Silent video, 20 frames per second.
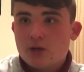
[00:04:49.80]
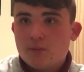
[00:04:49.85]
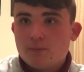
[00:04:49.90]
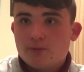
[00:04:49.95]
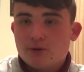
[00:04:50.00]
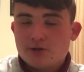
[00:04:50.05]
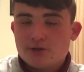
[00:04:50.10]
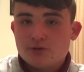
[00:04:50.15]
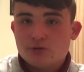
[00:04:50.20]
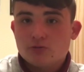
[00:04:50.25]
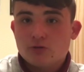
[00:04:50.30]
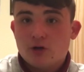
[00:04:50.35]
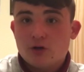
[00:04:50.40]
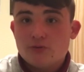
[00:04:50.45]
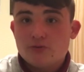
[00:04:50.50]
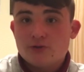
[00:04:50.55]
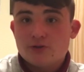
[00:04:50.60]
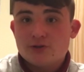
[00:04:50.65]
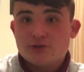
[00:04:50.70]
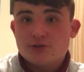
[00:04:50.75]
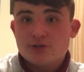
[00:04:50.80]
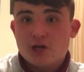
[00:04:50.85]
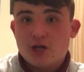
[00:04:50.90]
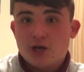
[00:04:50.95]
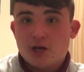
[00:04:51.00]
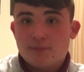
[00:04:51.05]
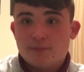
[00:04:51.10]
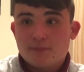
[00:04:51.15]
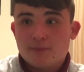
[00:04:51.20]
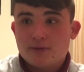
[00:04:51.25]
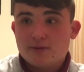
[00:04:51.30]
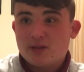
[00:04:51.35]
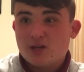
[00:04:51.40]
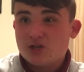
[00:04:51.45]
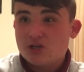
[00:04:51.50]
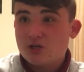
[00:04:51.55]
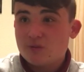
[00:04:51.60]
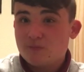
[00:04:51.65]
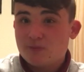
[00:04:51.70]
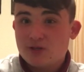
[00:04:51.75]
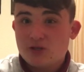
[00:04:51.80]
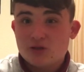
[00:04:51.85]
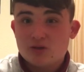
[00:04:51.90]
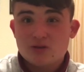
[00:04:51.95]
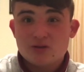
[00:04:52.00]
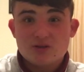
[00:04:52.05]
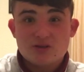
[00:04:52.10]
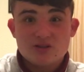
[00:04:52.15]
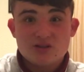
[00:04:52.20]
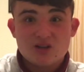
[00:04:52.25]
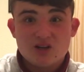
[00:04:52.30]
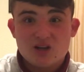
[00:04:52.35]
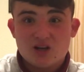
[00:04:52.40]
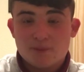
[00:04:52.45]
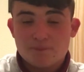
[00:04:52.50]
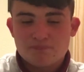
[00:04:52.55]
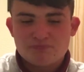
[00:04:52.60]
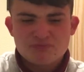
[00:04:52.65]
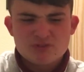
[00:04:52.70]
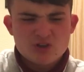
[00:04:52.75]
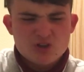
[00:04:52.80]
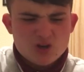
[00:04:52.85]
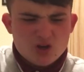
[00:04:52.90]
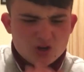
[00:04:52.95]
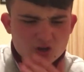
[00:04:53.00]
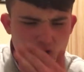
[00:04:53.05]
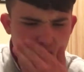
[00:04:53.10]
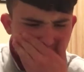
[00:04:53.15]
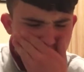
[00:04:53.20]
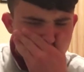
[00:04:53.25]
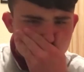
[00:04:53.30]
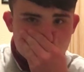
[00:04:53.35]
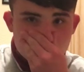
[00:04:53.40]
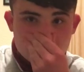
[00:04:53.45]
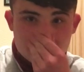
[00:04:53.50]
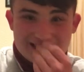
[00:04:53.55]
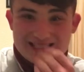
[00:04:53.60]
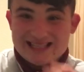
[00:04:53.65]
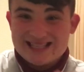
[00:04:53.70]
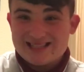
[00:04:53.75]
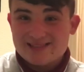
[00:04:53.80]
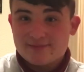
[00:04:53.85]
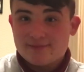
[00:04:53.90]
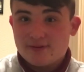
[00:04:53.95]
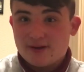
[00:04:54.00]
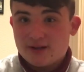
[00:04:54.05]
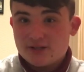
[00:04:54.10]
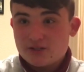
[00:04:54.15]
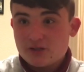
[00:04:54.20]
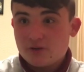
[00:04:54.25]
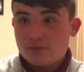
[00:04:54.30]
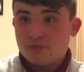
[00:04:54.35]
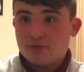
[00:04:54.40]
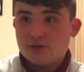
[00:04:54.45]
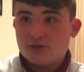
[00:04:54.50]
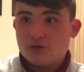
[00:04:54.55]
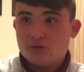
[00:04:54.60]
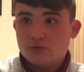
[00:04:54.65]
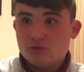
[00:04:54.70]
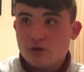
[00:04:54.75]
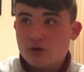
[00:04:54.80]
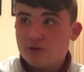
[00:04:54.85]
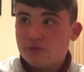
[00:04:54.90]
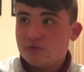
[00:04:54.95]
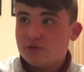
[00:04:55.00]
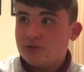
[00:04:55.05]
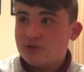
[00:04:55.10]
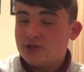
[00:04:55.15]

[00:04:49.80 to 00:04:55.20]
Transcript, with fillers: Bristol Rovers. Um, that should be good. Uh, Coventry have got decent fans, so Bristol Rovers.